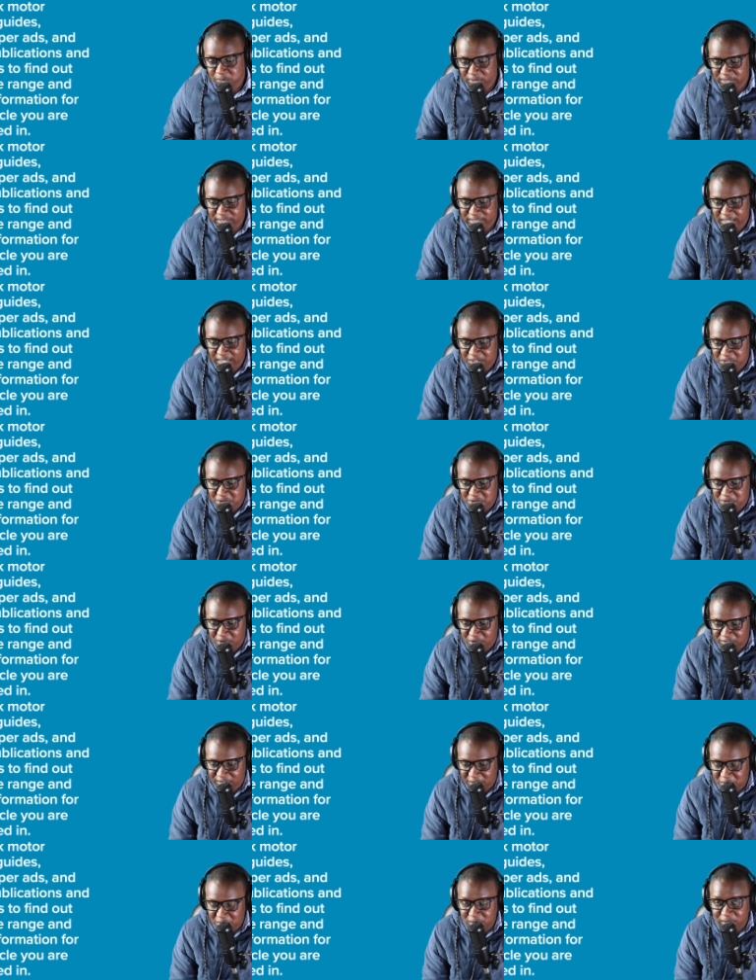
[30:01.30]
tend to
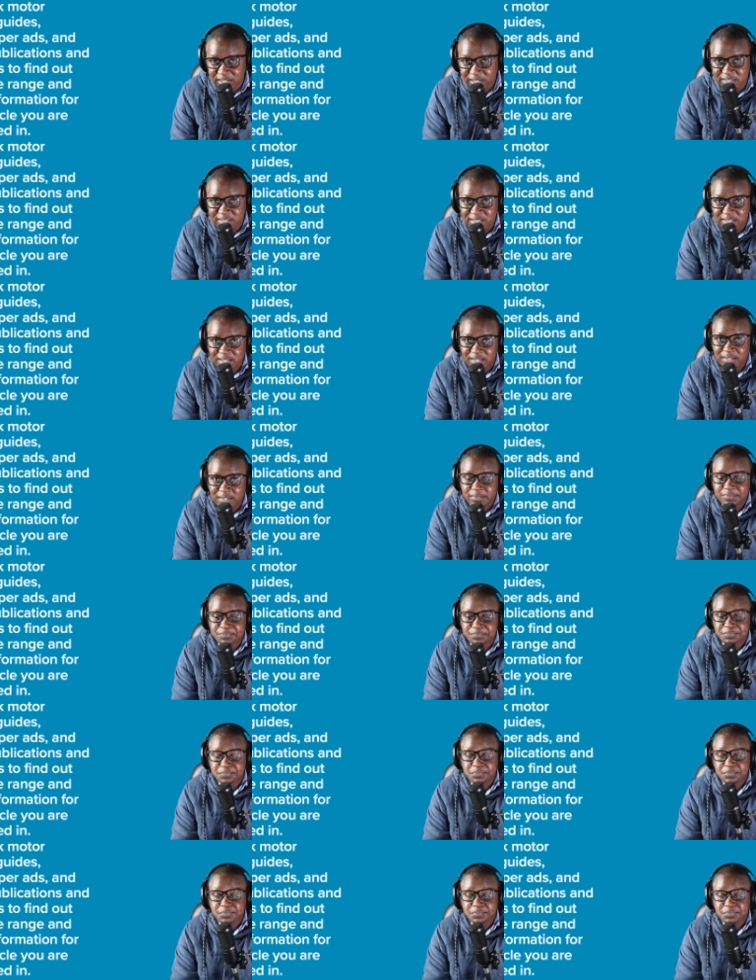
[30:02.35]
overlook is the